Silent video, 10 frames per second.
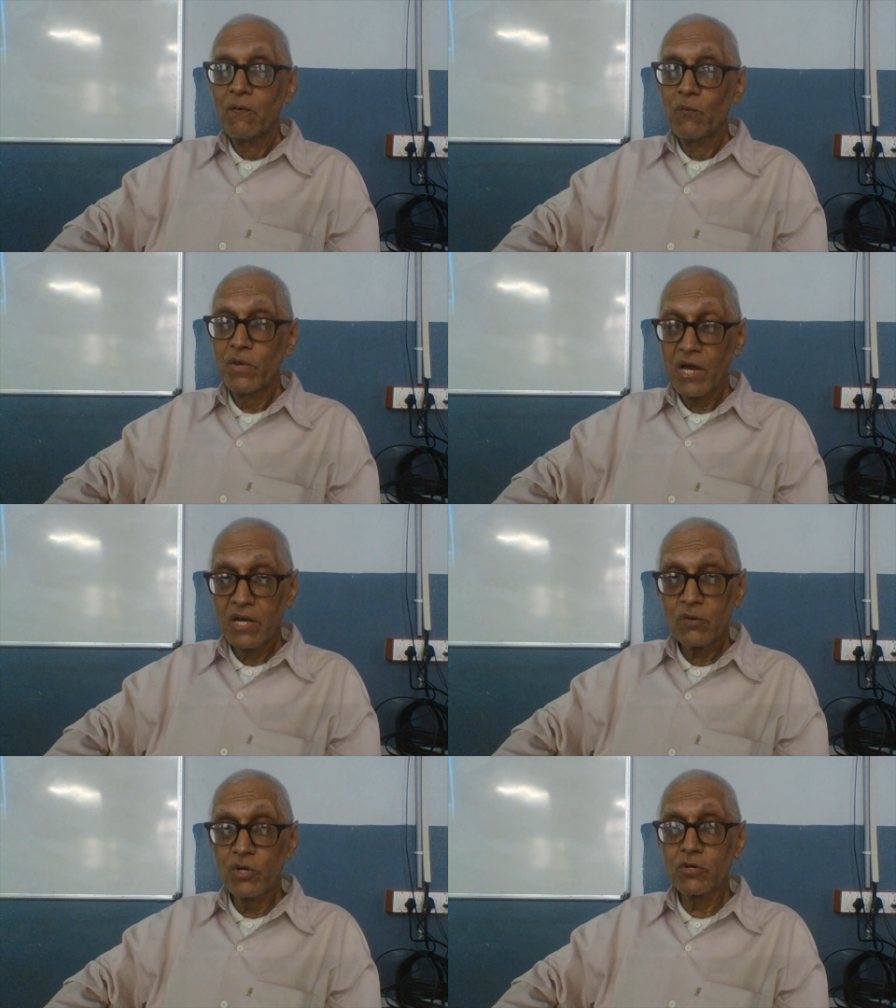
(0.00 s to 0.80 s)
we
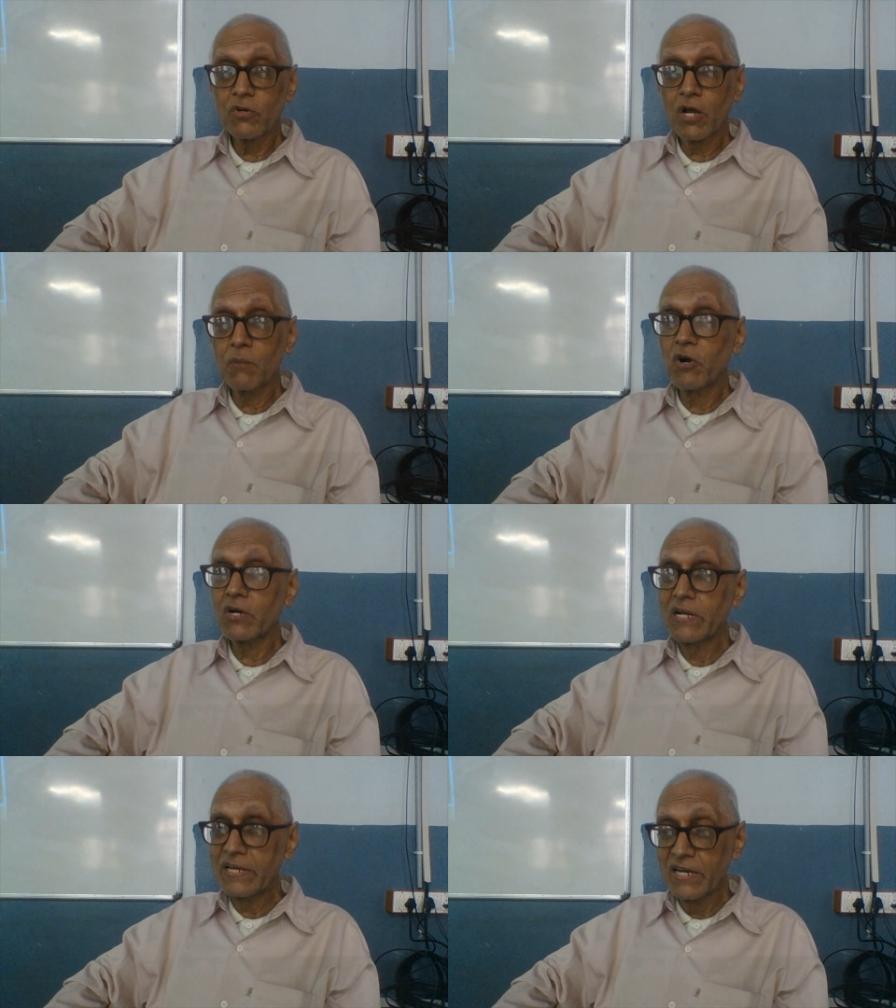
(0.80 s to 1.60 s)
are going to talk
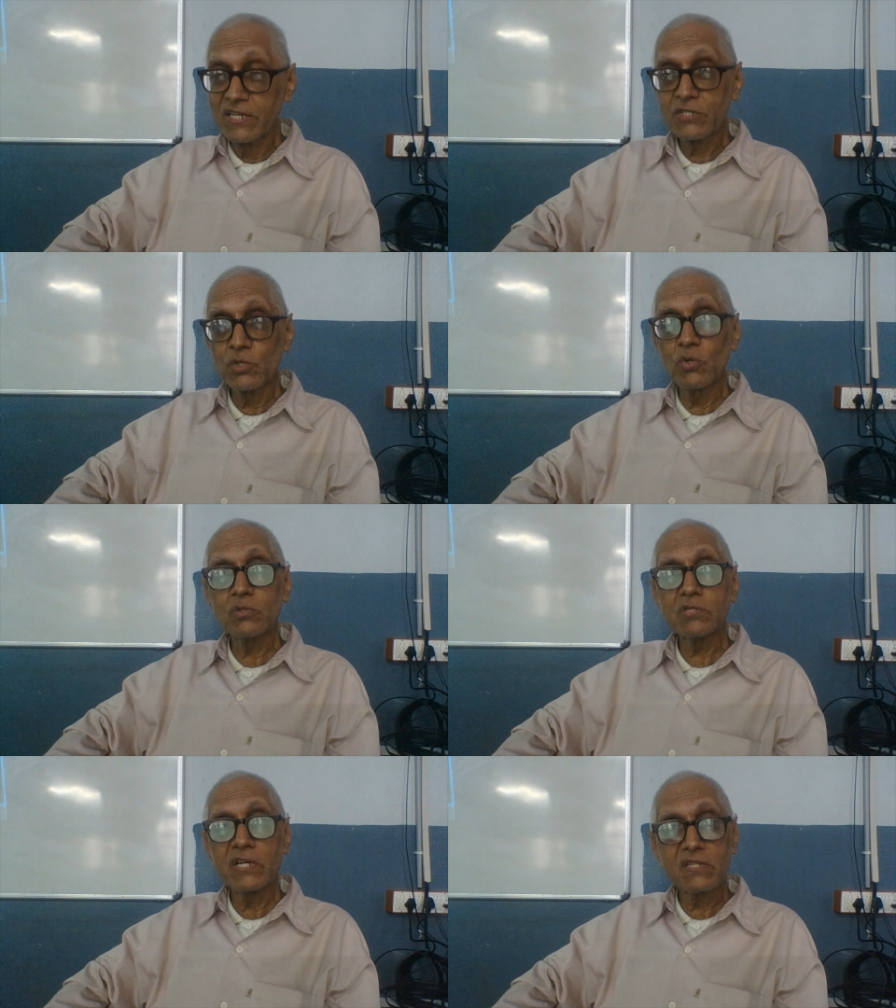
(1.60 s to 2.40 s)
about legal
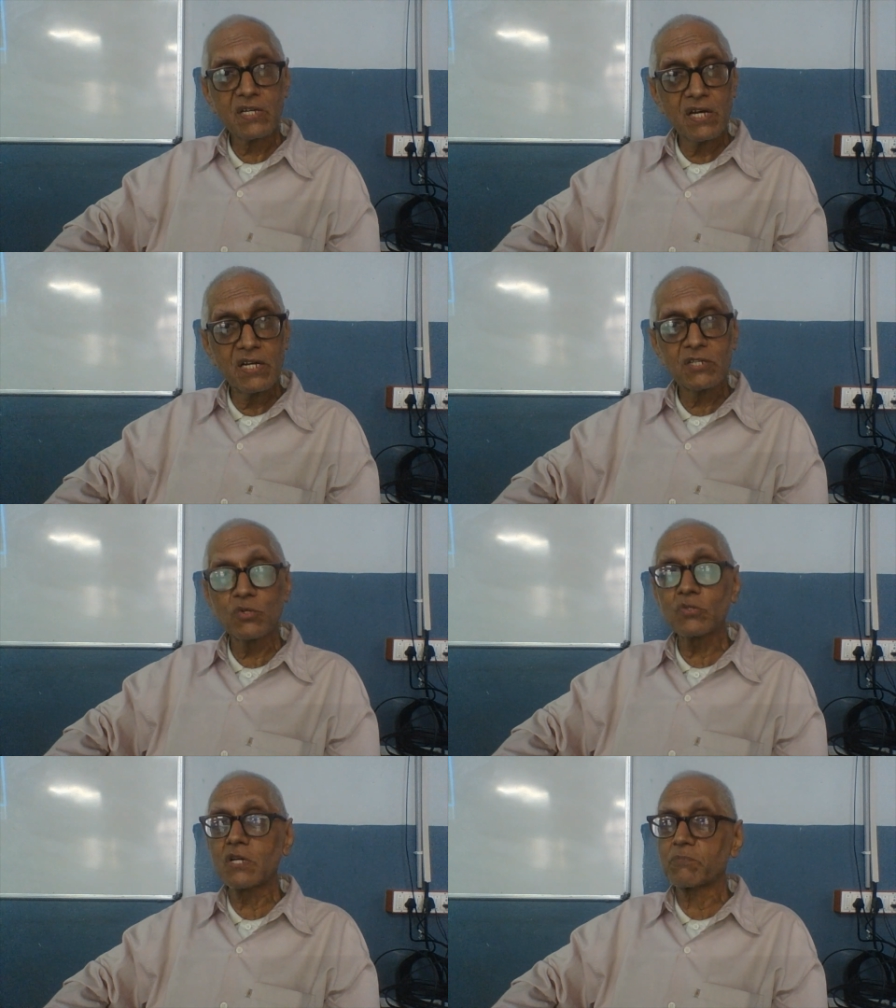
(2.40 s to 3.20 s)
issues, ethical
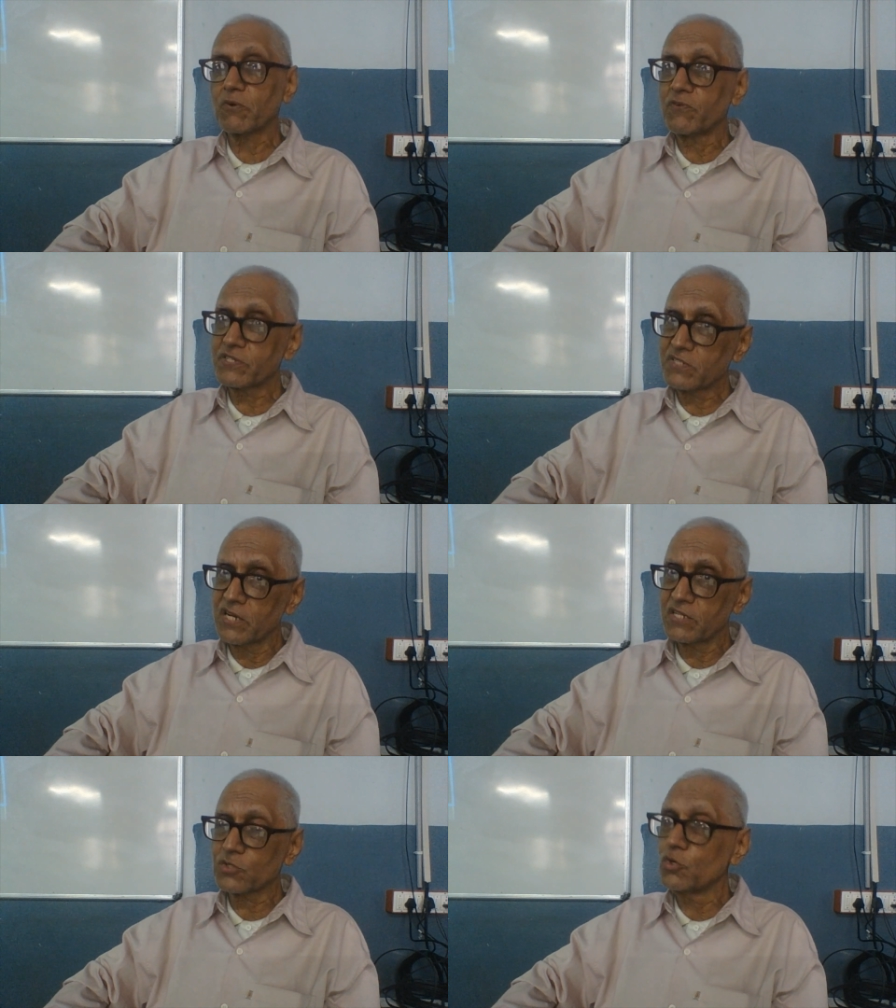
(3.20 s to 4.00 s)
issues and
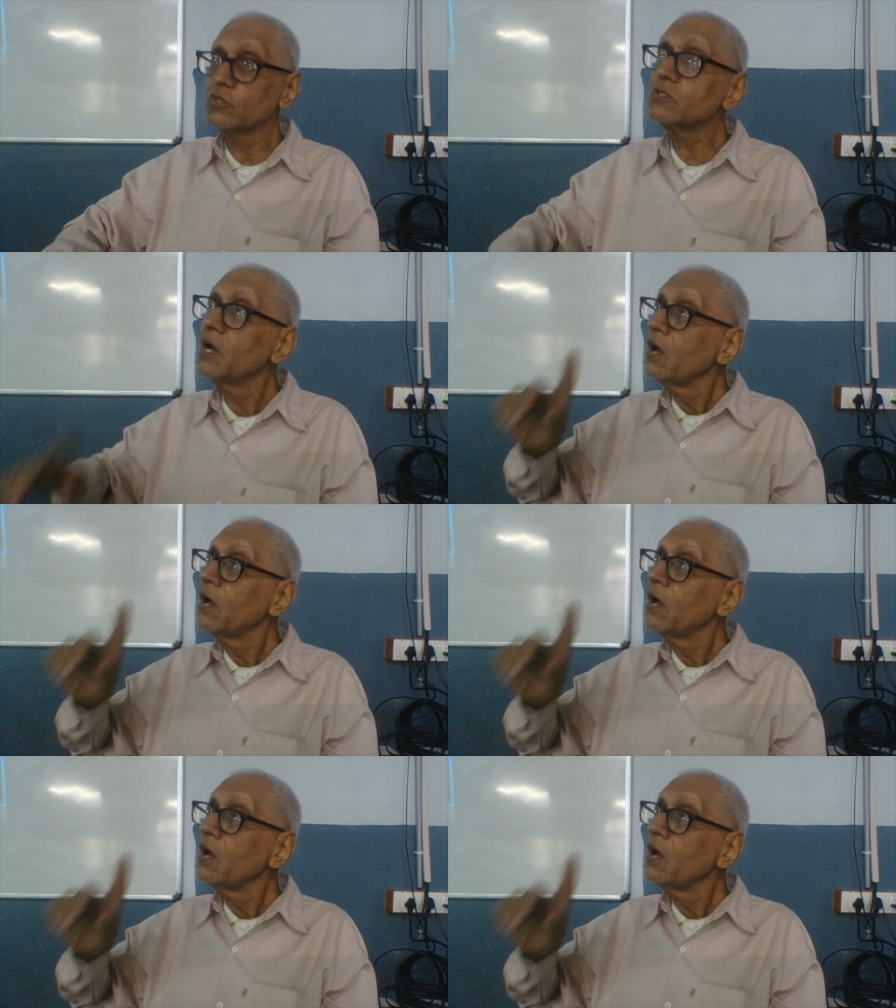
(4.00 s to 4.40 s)
professional issues,